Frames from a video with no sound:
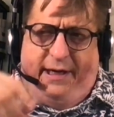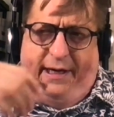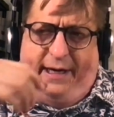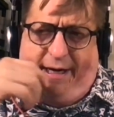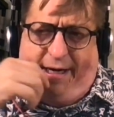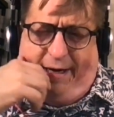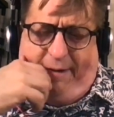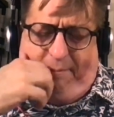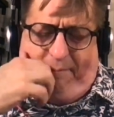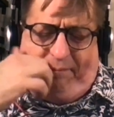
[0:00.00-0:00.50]

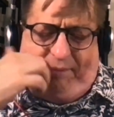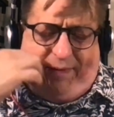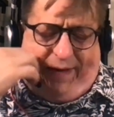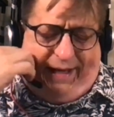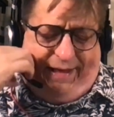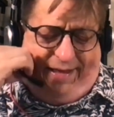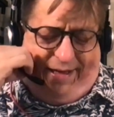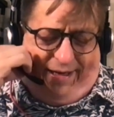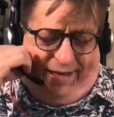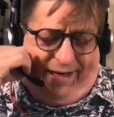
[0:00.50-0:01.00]
I
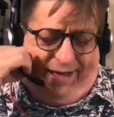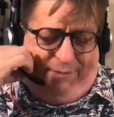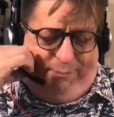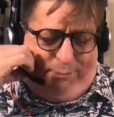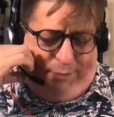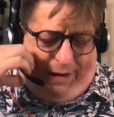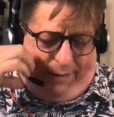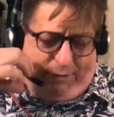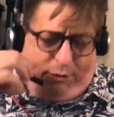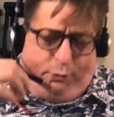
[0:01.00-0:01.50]
think it
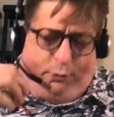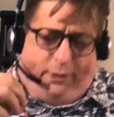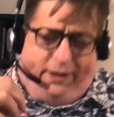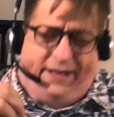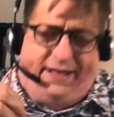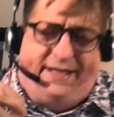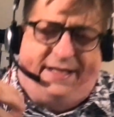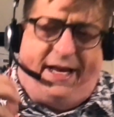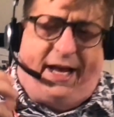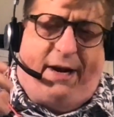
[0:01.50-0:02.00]
probably
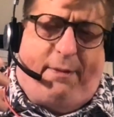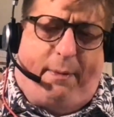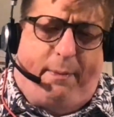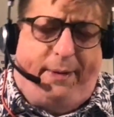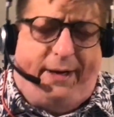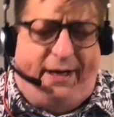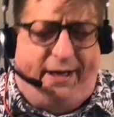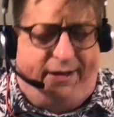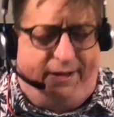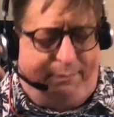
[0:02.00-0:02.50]
was set up a
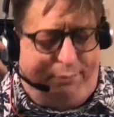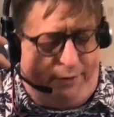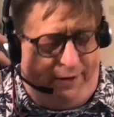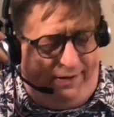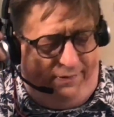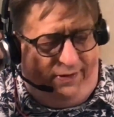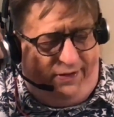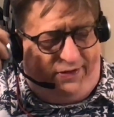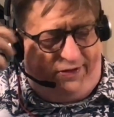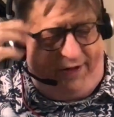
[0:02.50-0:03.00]
bit in the
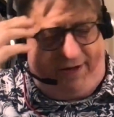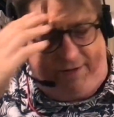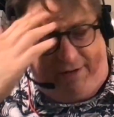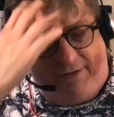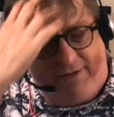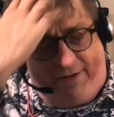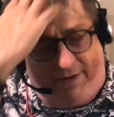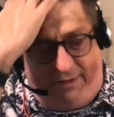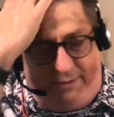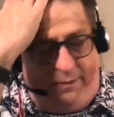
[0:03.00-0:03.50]
previous
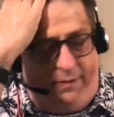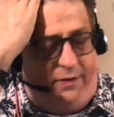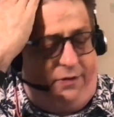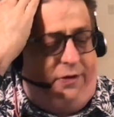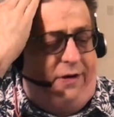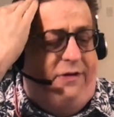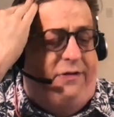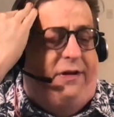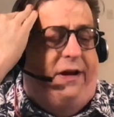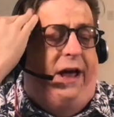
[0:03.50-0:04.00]
series, the
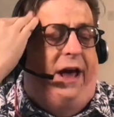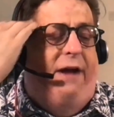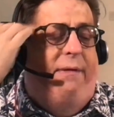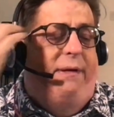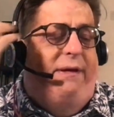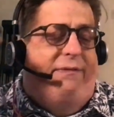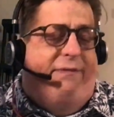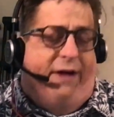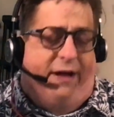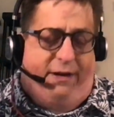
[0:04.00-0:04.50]
Strange
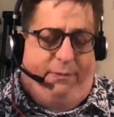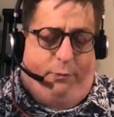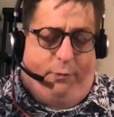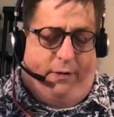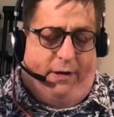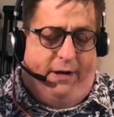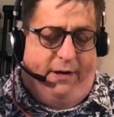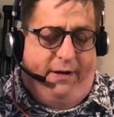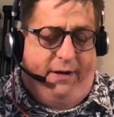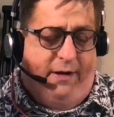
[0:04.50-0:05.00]
Academy Volume
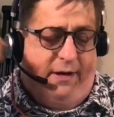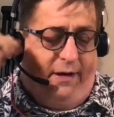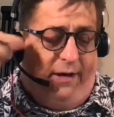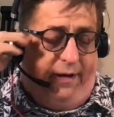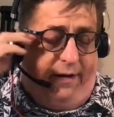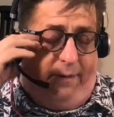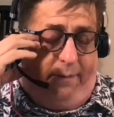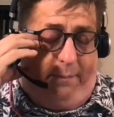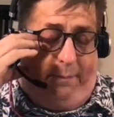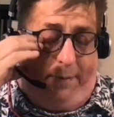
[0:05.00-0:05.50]
1,
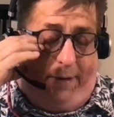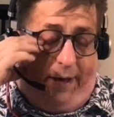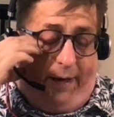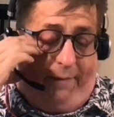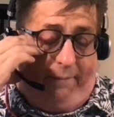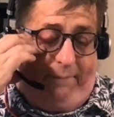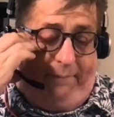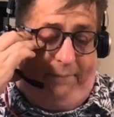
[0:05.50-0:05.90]
but